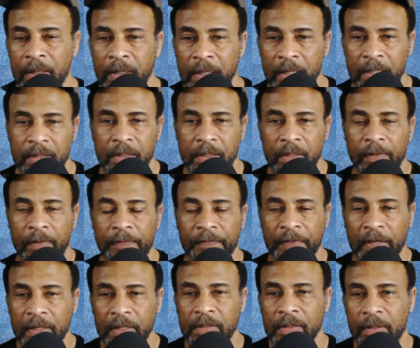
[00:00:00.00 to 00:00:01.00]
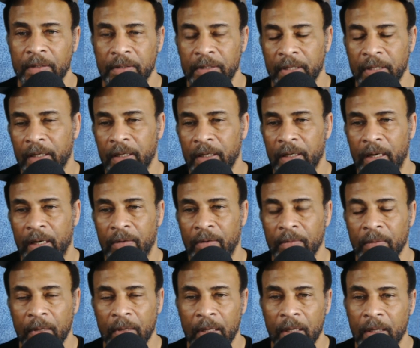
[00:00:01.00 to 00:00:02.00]
Yes, there are fees that are taken
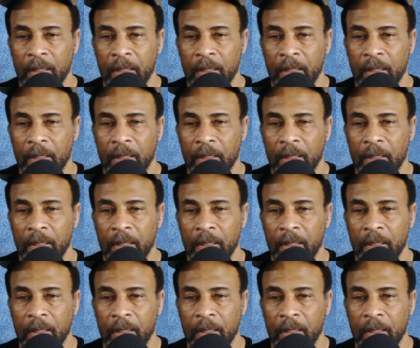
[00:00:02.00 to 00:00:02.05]
out,